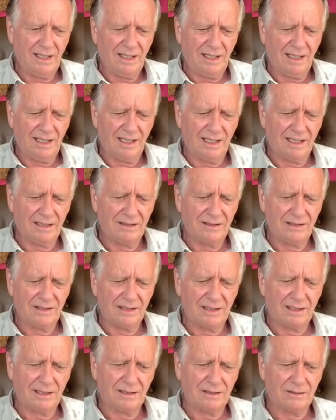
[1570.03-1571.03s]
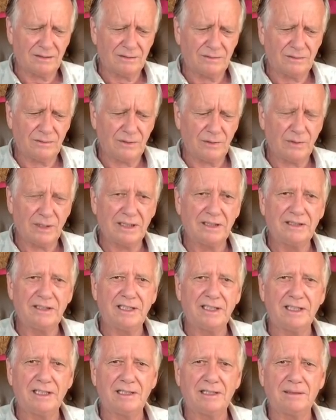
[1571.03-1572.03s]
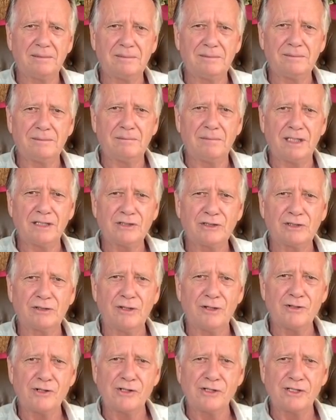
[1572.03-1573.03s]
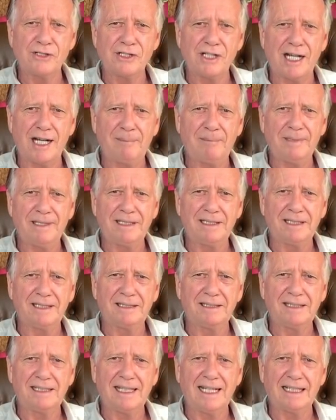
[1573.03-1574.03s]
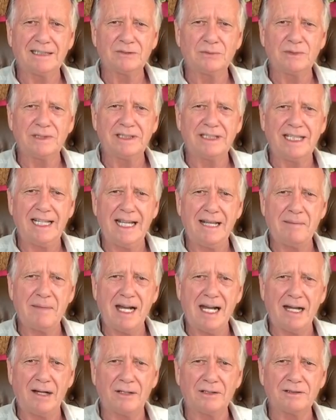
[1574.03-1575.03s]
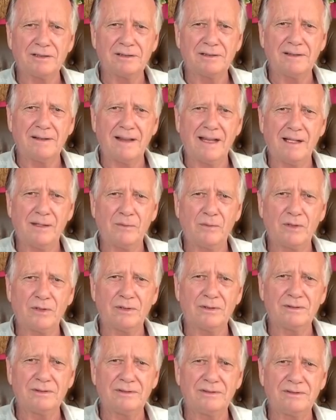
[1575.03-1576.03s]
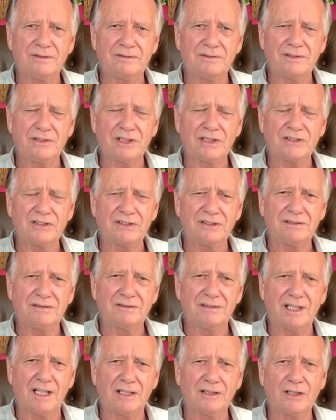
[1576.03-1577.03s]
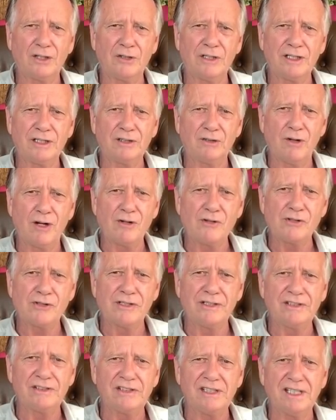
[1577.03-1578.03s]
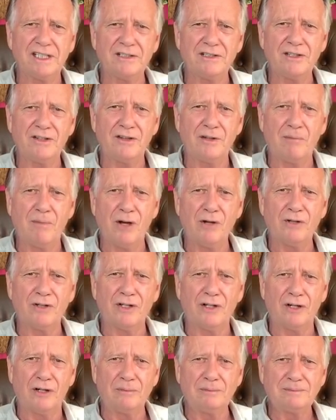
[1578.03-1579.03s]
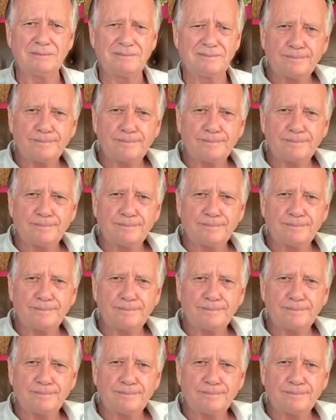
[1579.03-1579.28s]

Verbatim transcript: And uh, we went and did a bunch of grocery shopping, and as we came out, and we were just unloading groceries into the motorhome,